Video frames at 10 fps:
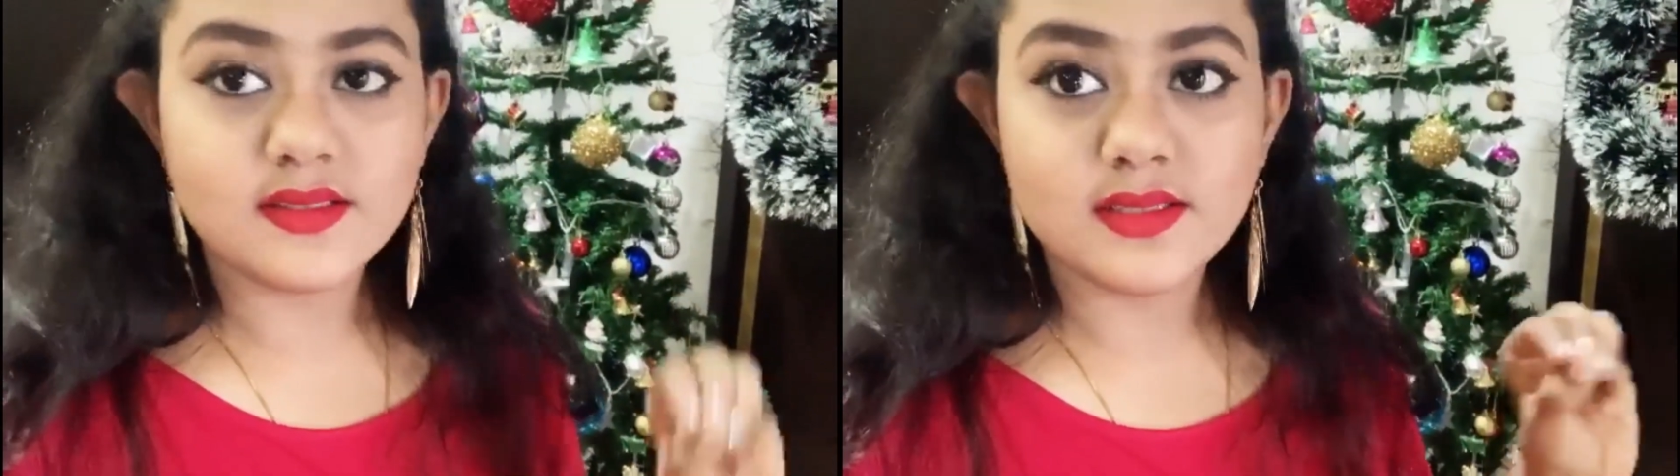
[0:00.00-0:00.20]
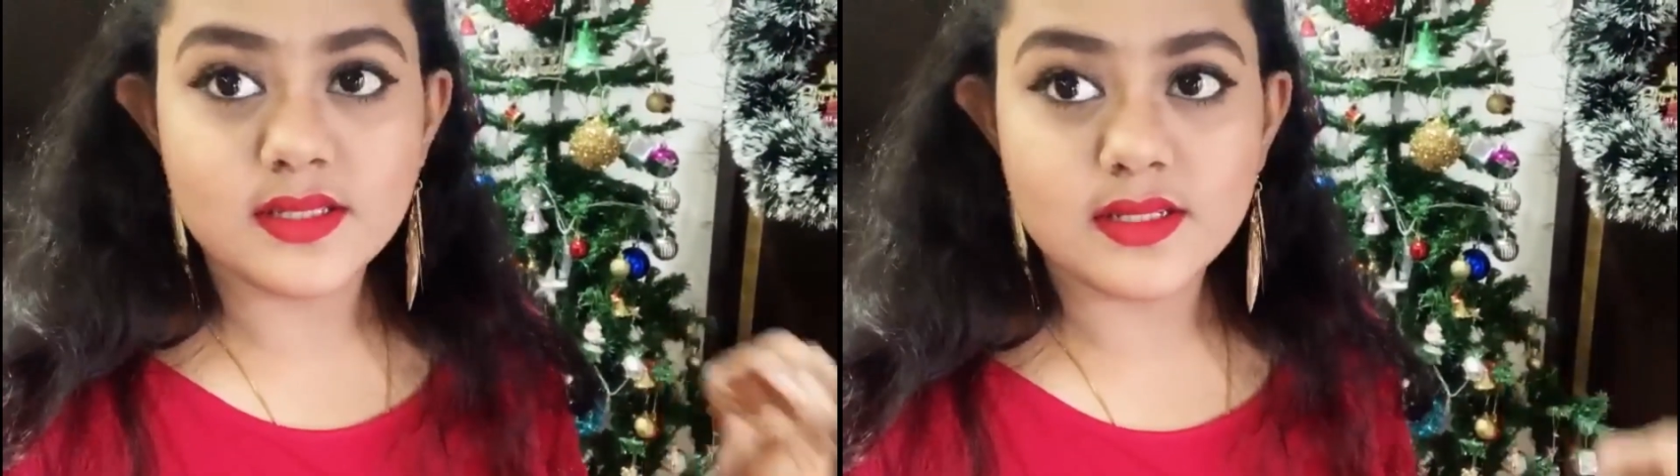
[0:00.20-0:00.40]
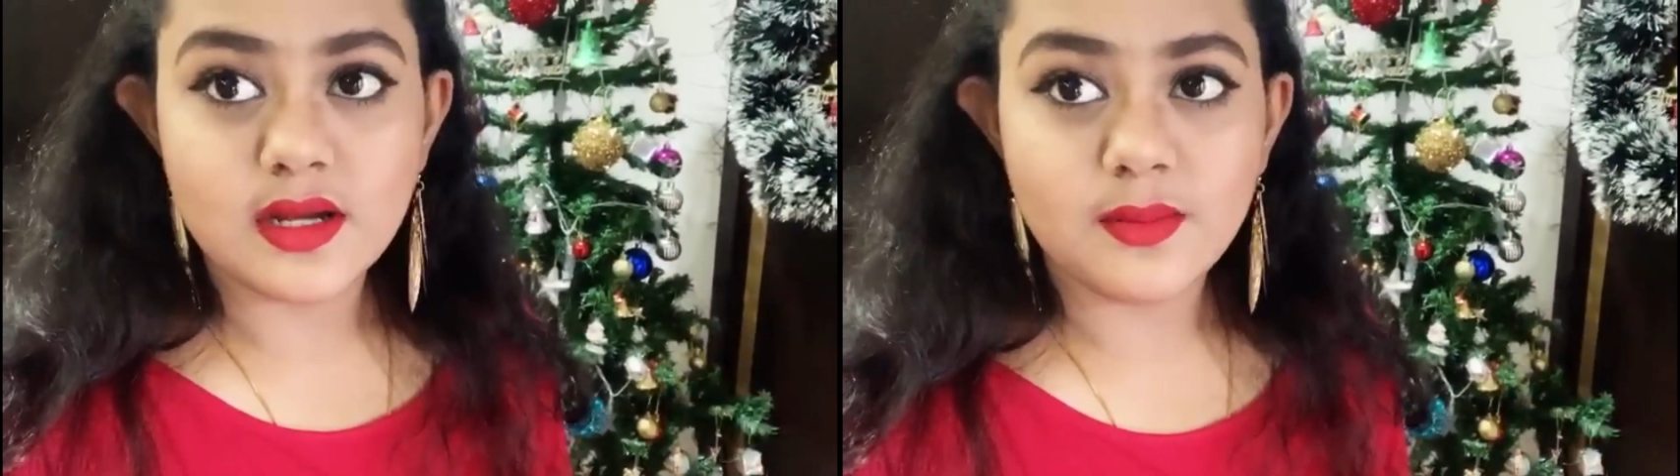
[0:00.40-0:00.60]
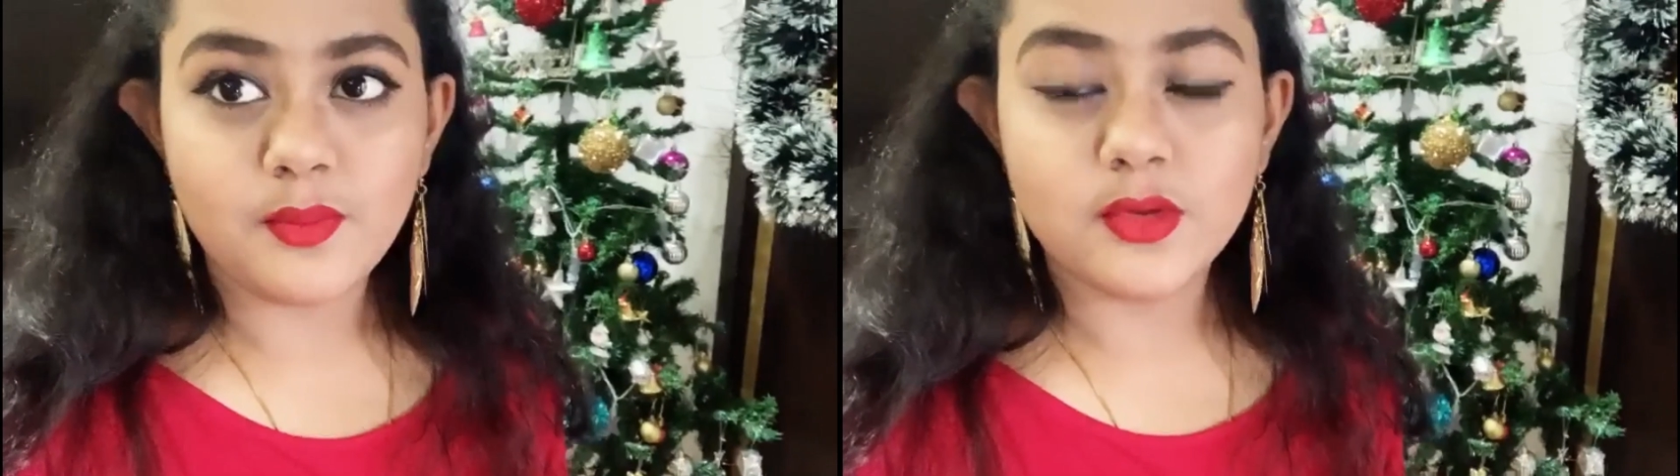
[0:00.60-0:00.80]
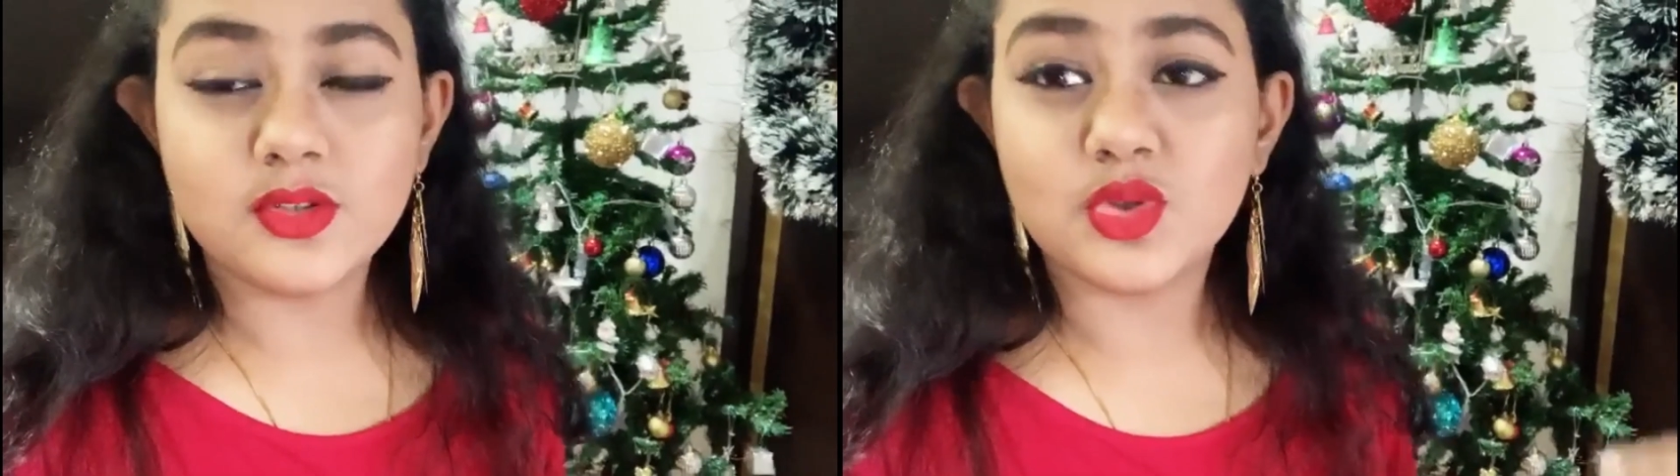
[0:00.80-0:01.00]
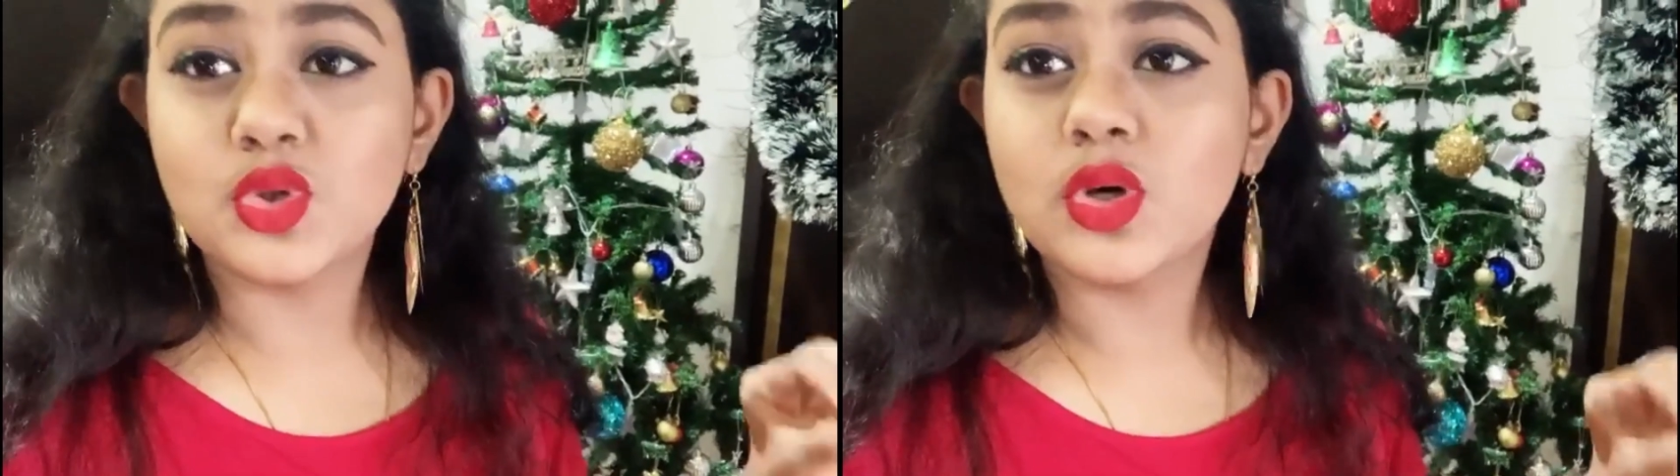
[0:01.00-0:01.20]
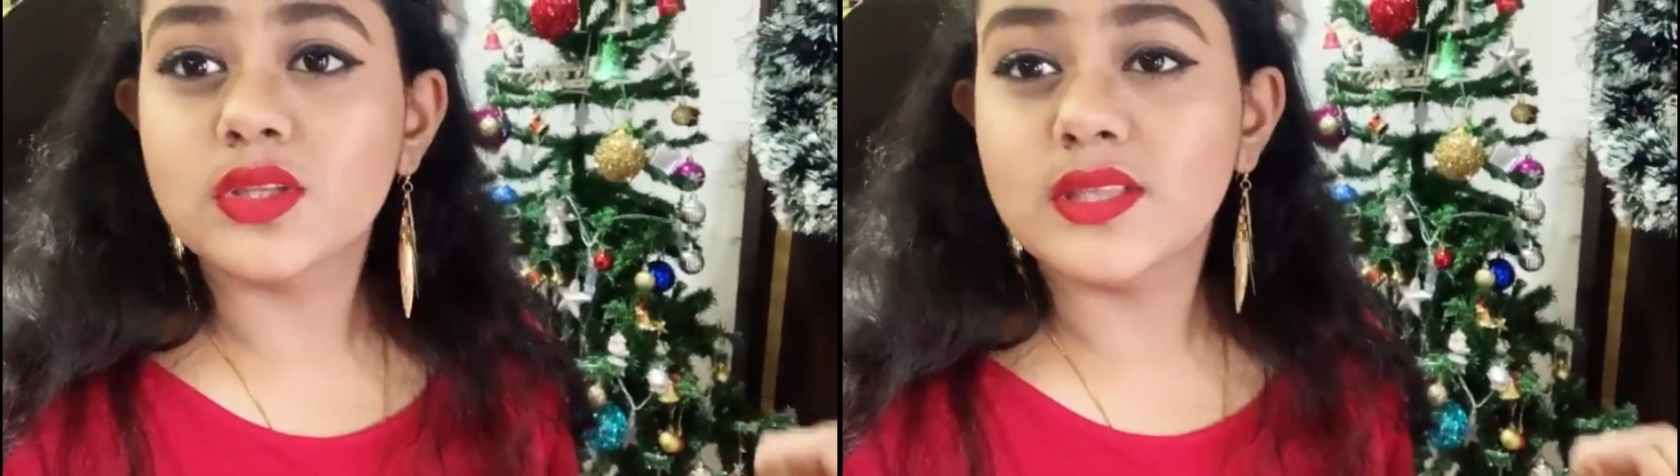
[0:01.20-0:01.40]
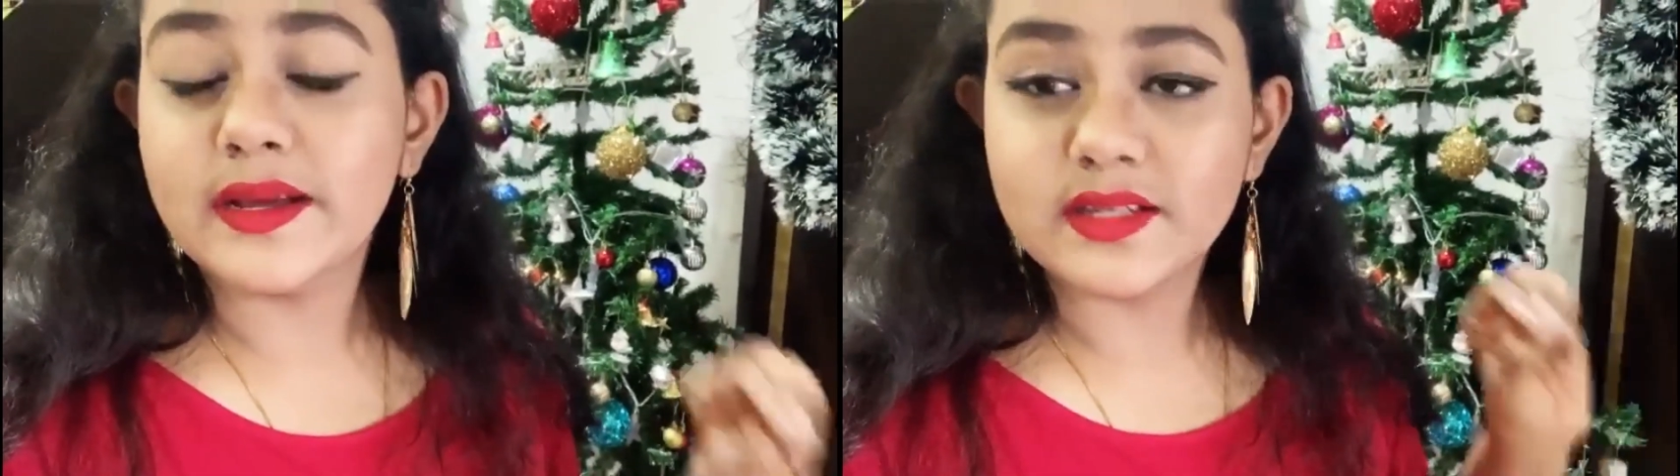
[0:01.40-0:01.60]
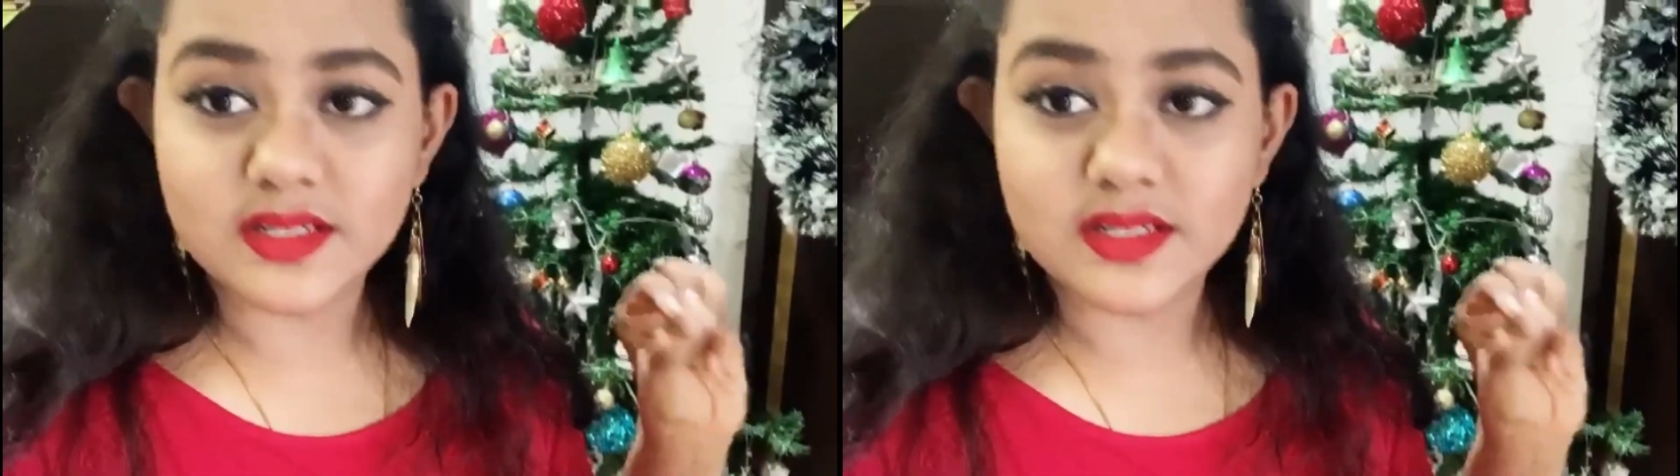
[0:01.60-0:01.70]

setup was not that